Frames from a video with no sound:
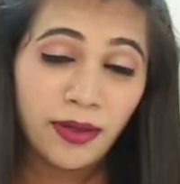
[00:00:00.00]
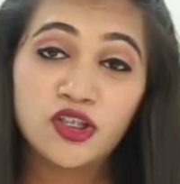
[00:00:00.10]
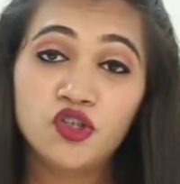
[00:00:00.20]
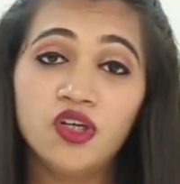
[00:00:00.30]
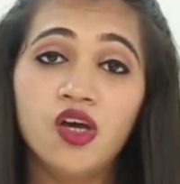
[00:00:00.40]

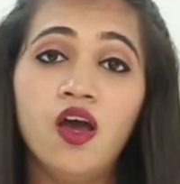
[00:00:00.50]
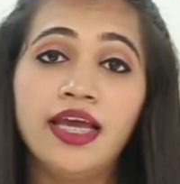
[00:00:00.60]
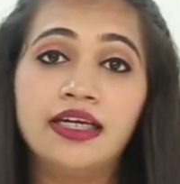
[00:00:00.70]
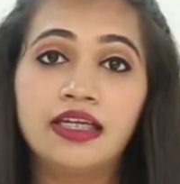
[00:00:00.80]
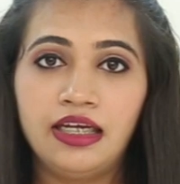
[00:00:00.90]
measure your
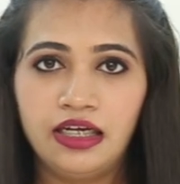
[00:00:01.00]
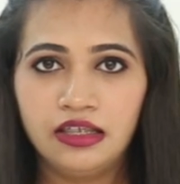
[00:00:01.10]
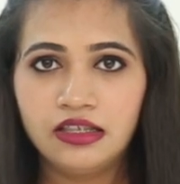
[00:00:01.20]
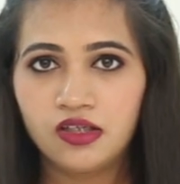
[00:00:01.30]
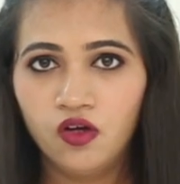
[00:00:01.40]

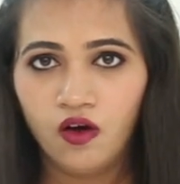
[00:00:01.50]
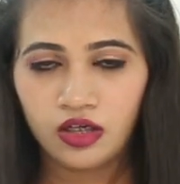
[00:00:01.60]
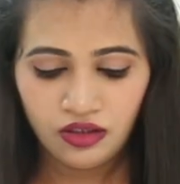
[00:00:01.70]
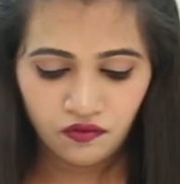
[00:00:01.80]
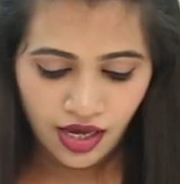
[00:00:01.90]
ingredients
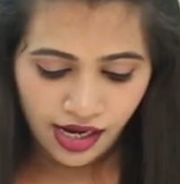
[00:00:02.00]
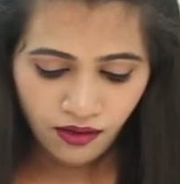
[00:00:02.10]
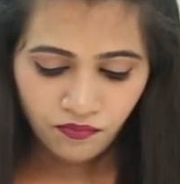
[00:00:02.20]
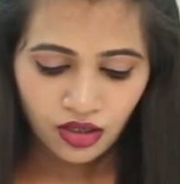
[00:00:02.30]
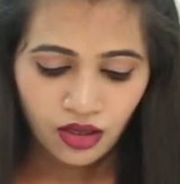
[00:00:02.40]
really well.